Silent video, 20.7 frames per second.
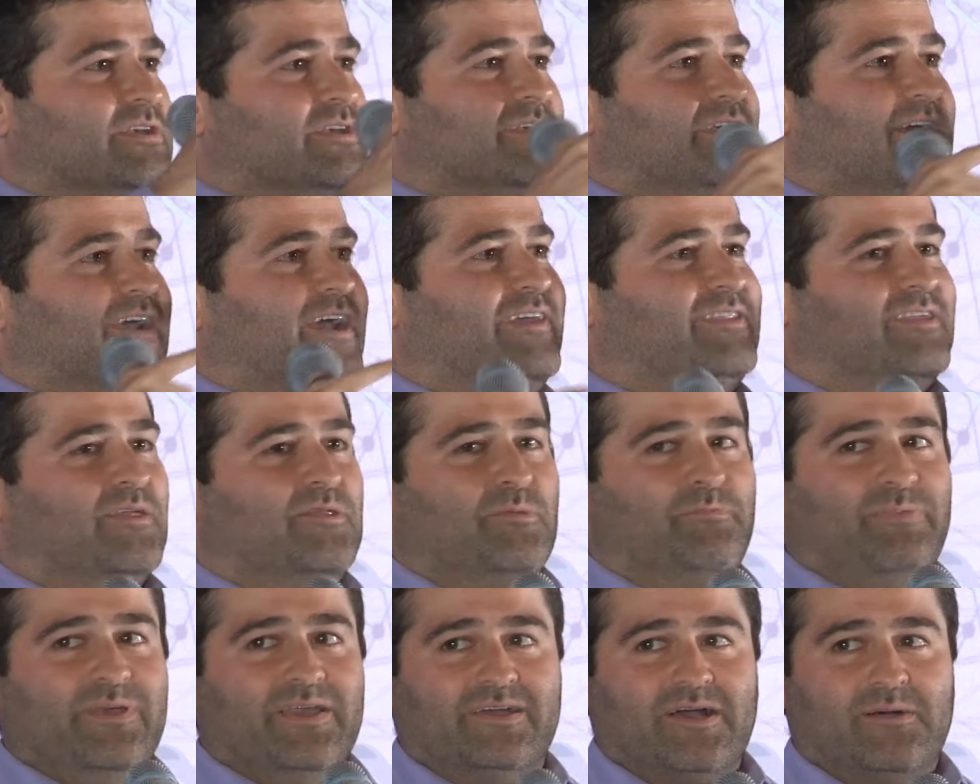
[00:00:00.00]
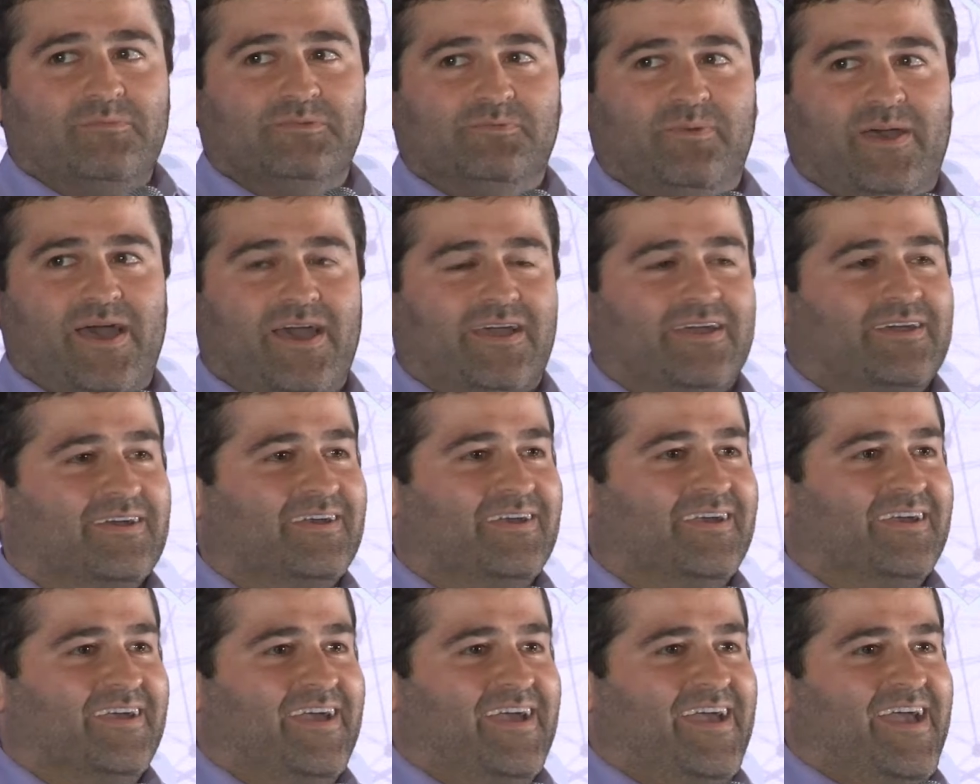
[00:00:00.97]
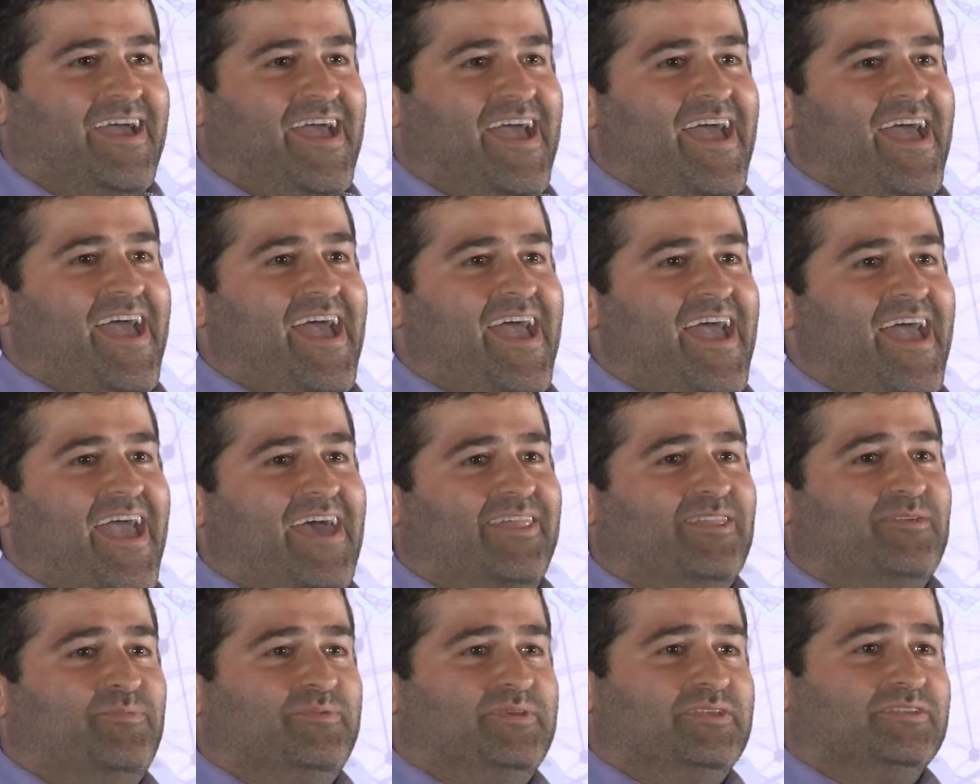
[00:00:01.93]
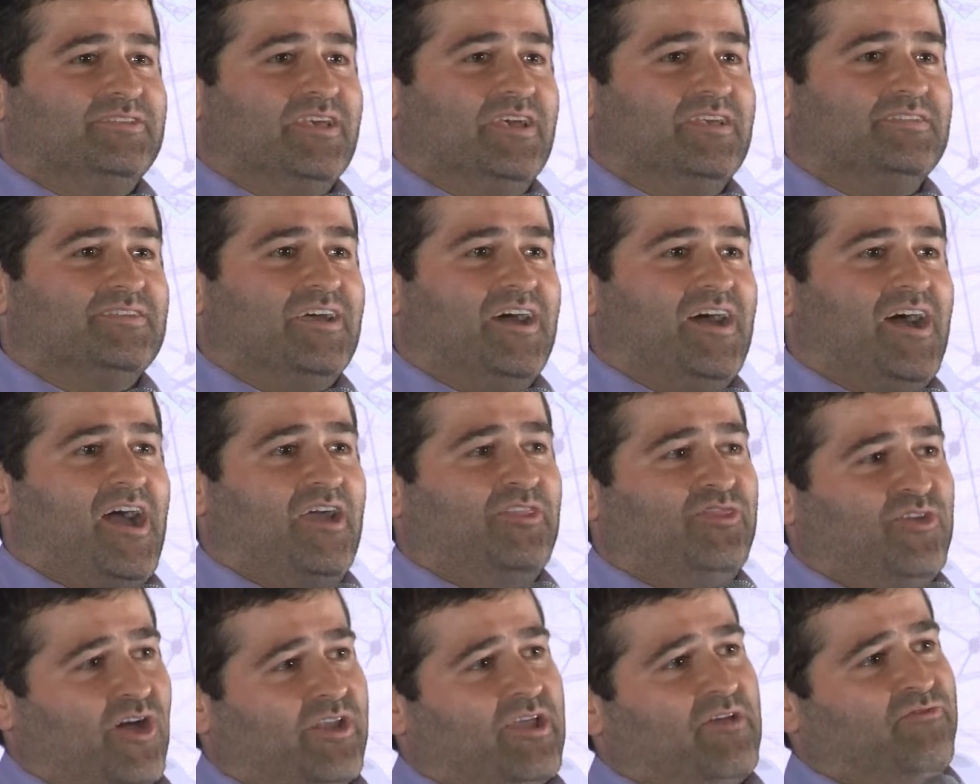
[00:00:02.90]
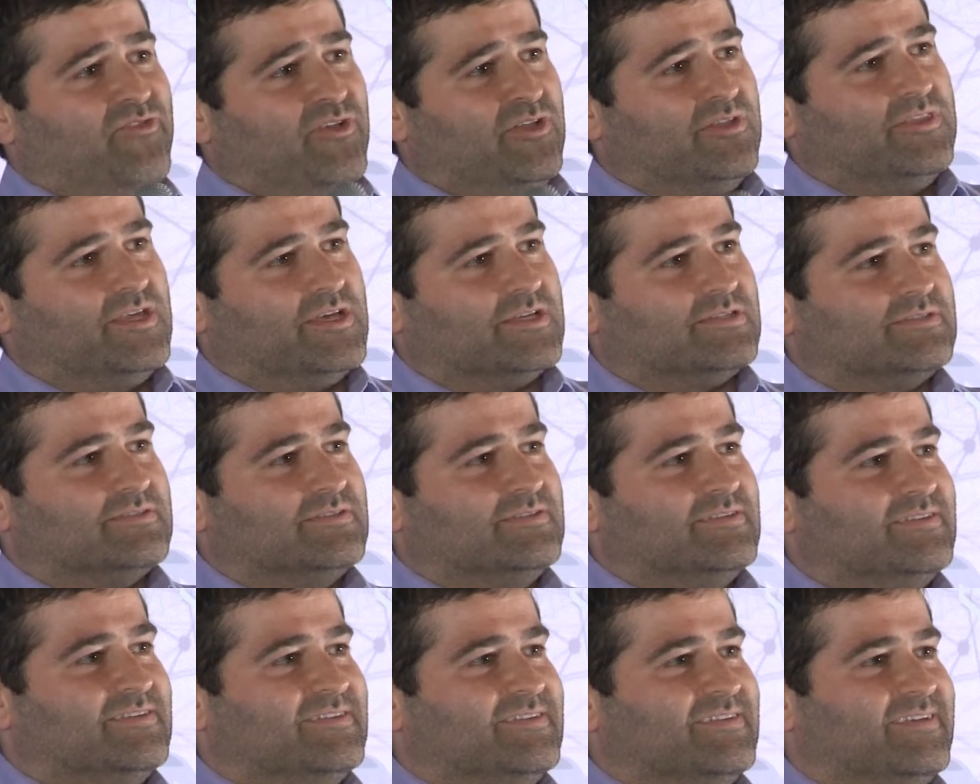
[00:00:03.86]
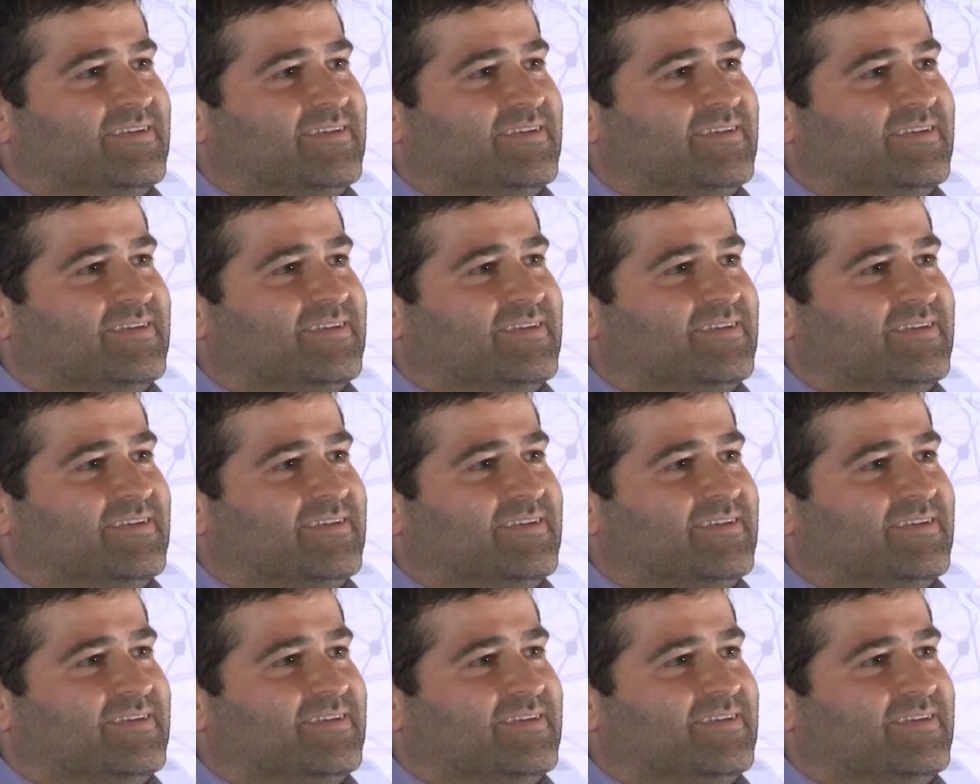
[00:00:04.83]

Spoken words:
it. And then the bee comes back. And the bee says, I thought I filled this.